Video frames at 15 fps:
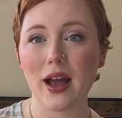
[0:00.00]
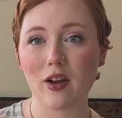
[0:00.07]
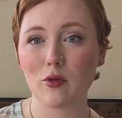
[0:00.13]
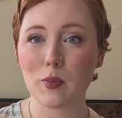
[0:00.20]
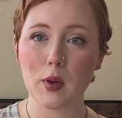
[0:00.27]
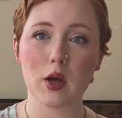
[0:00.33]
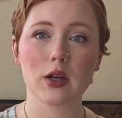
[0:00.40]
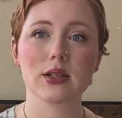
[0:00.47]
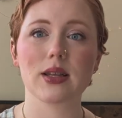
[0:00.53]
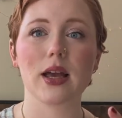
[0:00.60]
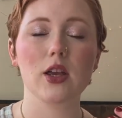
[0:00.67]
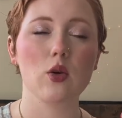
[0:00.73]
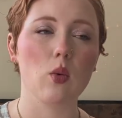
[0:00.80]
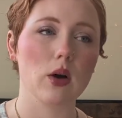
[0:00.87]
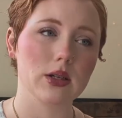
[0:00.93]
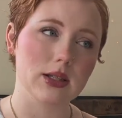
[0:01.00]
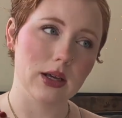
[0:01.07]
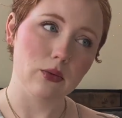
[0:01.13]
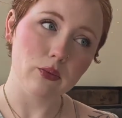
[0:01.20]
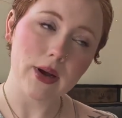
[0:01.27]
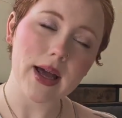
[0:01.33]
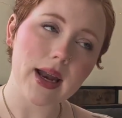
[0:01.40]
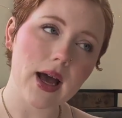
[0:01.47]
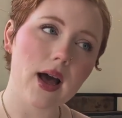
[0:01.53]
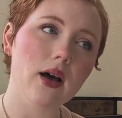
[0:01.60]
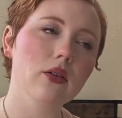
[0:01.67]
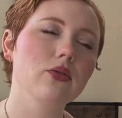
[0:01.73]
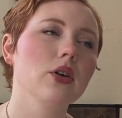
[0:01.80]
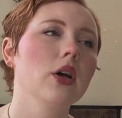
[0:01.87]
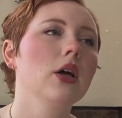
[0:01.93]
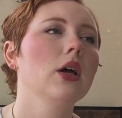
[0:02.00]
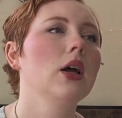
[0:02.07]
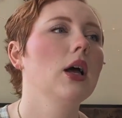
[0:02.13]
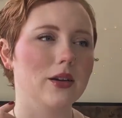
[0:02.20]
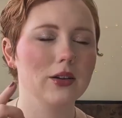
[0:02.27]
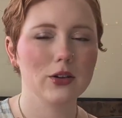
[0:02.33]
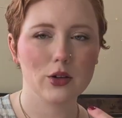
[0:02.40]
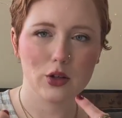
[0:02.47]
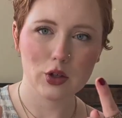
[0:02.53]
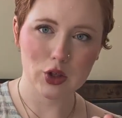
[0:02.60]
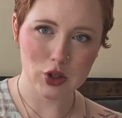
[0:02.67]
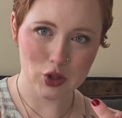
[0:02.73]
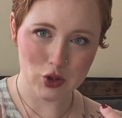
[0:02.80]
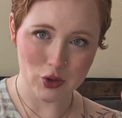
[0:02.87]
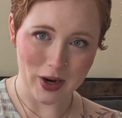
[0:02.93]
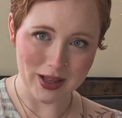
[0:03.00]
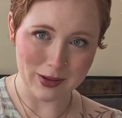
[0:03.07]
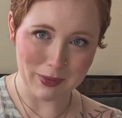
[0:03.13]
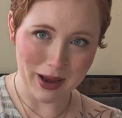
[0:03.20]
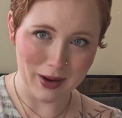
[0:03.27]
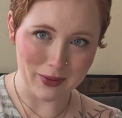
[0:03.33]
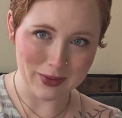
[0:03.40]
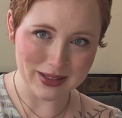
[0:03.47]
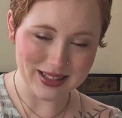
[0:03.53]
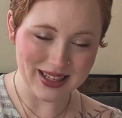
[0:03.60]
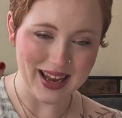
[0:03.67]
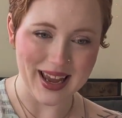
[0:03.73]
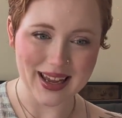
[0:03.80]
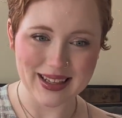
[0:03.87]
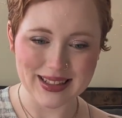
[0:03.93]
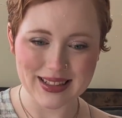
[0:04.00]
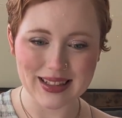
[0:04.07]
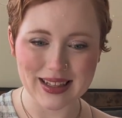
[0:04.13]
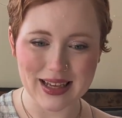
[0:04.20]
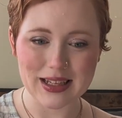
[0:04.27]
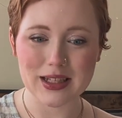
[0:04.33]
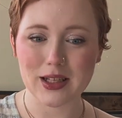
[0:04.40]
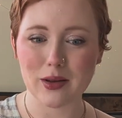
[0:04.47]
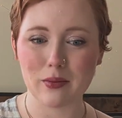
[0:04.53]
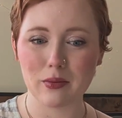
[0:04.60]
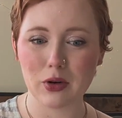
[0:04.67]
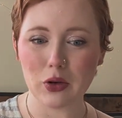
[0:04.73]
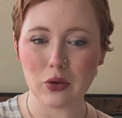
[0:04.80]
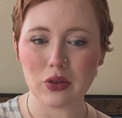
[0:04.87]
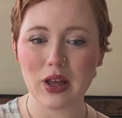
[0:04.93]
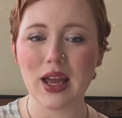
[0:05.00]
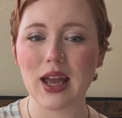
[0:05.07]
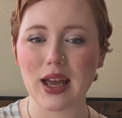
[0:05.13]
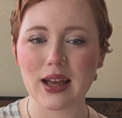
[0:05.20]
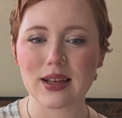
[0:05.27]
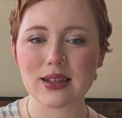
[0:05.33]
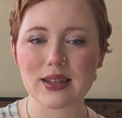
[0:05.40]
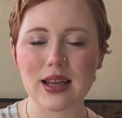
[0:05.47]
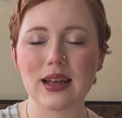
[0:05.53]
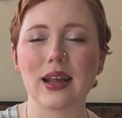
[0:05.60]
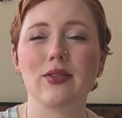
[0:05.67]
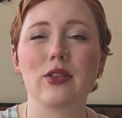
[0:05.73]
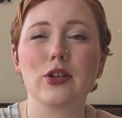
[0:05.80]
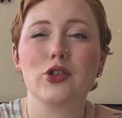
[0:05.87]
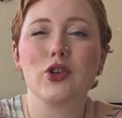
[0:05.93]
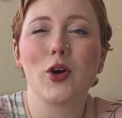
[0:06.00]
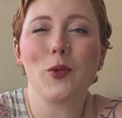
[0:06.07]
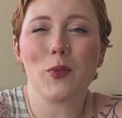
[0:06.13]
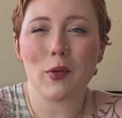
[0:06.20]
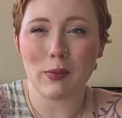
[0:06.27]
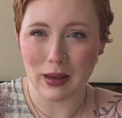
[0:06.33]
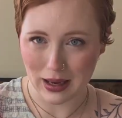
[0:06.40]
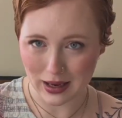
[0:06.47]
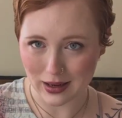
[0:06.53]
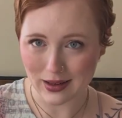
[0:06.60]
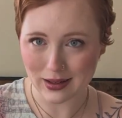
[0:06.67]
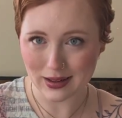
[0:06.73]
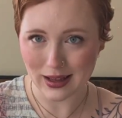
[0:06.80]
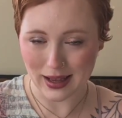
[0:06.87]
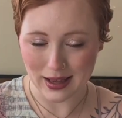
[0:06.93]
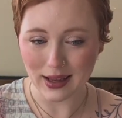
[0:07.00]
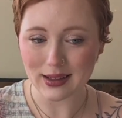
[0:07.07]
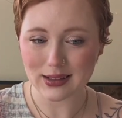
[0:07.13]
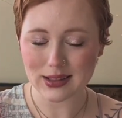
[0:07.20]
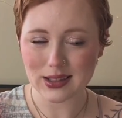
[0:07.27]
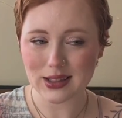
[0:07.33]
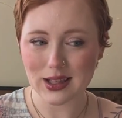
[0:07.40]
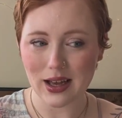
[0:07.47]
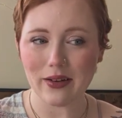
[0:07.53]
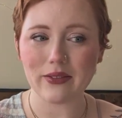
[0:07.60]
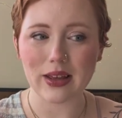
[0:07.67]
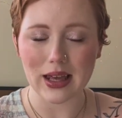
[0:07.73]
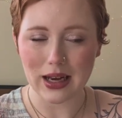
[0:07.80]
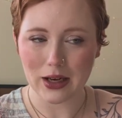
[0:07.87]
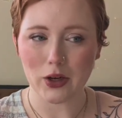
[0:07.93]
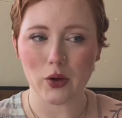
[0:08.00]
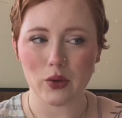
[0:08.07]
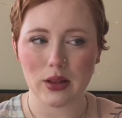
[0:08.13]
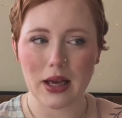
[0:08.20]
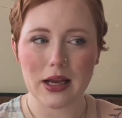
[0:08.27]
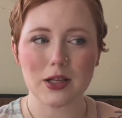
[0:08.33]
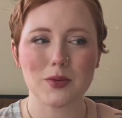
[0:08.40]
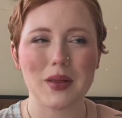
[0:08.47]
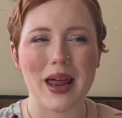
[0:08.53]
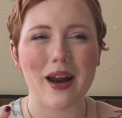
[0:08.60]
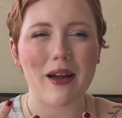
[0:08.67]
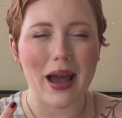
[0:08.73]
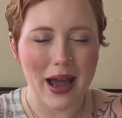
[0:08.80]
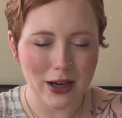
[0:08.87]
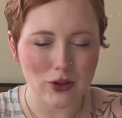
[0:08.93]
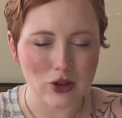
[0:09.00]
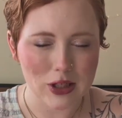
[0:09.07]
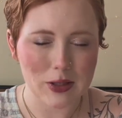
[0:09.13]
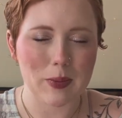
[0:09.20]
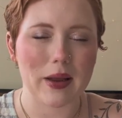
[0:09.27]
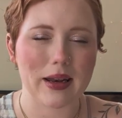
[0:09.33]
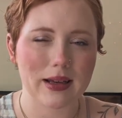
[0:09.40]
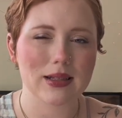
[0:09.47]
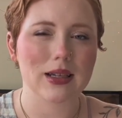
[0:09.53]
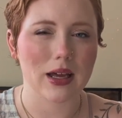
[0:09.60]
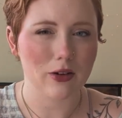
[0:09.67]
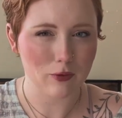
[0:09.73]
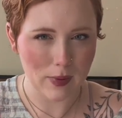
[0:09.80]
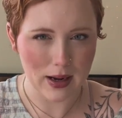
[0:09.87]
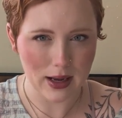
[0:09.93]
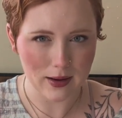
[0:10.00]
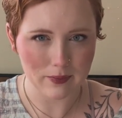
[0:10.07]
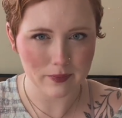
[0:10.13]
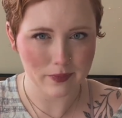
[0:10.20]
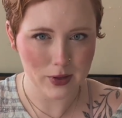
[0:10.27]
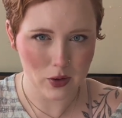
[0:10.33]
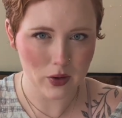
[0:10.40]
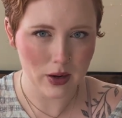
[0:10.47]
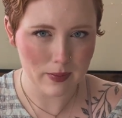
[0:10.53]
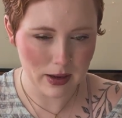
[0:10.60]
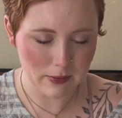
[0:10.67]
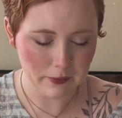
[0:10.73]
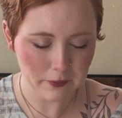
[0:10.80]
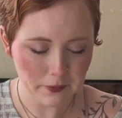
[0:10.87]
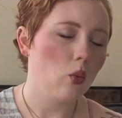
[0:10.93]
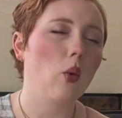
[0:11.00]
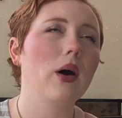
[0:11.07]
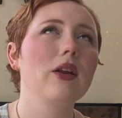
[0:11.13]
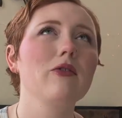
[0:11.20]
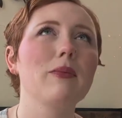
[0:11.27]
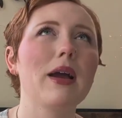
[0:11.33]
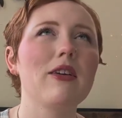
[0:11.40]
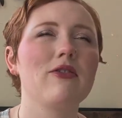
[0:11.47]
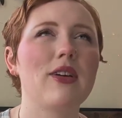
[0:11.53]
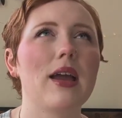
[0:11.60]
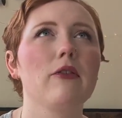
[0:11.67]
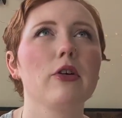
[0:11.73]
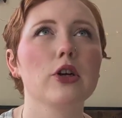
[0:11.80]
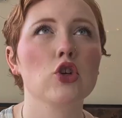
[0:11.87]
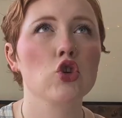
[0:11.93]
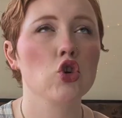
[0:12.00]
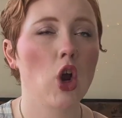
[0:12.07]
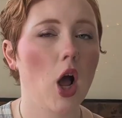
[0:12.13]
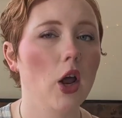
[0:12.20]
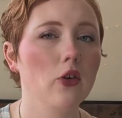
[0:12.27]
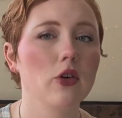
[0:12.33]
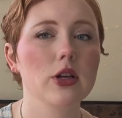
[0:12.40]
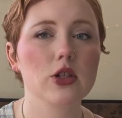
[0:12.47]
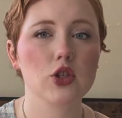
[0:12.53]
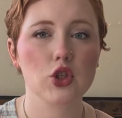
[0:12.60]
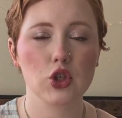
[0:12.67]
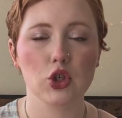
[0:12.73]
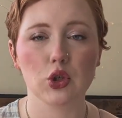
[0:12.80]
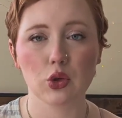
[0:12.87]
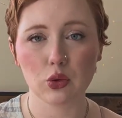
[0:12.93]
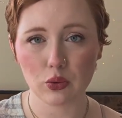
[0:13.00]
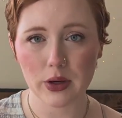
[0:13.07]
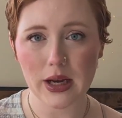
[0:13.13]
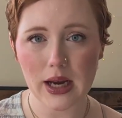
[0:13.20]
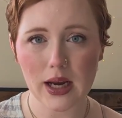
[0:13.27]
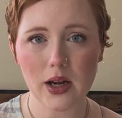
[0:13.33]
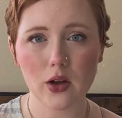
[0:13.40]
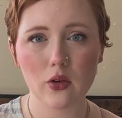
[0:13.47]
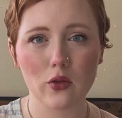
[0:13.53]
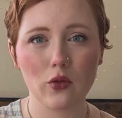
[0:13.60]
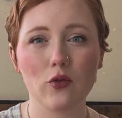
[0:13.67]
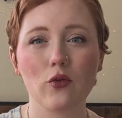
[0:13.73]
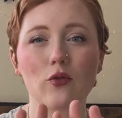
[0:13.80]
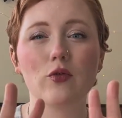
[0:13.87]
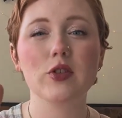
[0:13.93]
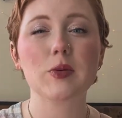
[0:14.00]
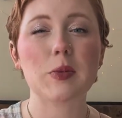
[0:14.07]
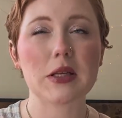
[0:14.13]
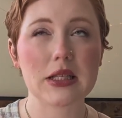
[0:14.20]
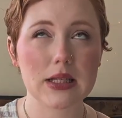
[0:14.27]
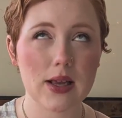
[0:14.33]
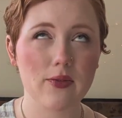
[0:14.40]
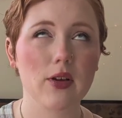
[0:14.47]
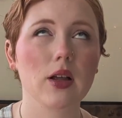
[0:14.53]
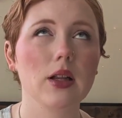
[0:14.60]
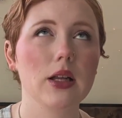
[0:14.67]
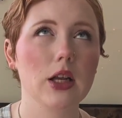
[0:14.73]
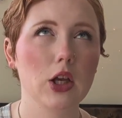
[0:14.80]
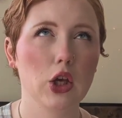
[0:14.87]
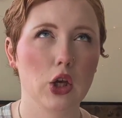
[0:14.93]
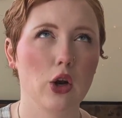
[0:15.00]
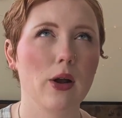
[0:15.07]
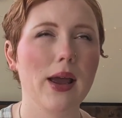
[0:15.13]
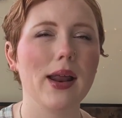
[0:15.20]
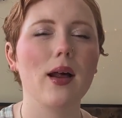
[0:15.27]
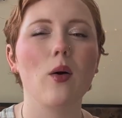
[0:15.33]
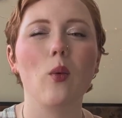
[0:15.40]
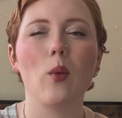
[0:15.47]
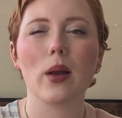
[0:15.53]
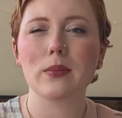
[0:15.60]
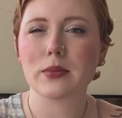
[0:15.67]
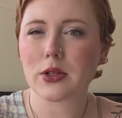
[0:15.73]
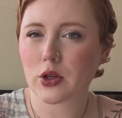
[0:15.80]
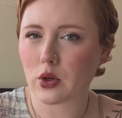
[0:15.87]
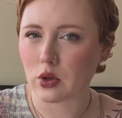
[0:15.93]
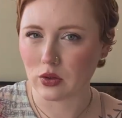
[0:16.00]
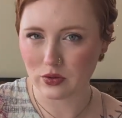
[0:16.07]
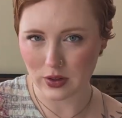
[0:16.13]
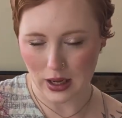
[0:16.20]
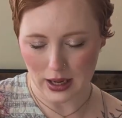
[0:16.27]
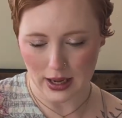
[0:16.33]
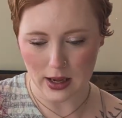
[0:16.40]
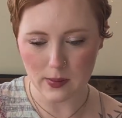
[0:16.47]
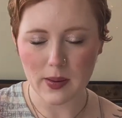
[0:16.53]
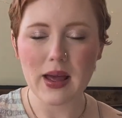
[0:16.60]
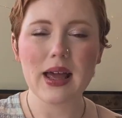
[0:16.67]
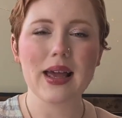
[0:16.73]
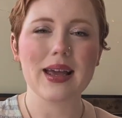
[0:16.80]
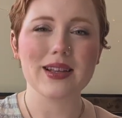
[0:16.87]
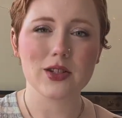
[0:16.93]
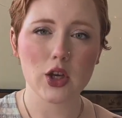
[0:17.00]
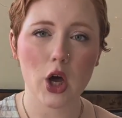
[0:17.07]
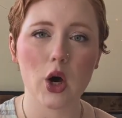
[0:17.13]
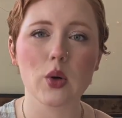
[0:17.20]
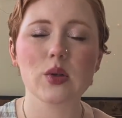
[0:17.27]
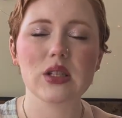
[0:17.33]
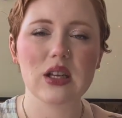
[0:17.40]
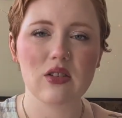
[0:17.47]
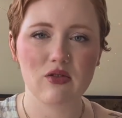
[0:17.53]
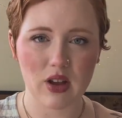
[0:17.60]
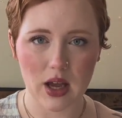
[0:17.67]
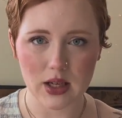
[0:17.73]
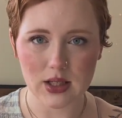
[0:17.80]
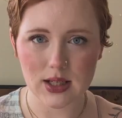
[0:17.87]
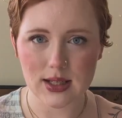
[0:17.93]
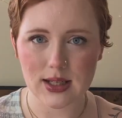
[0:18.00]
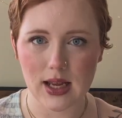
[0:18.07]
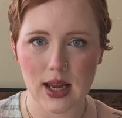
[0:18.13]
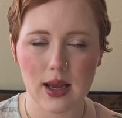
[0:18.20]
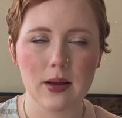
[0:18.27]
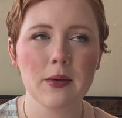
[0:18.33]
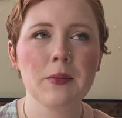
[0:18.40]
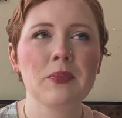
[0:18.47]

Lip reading: of books that you want to get rid of, and trade them out and get some new things and get the dopamine hit of getting new things without actually spending a ton of money. You know what I mean? One of my favorite genres to read, specifically to curate a whimsical vibe, is cozy fantasy.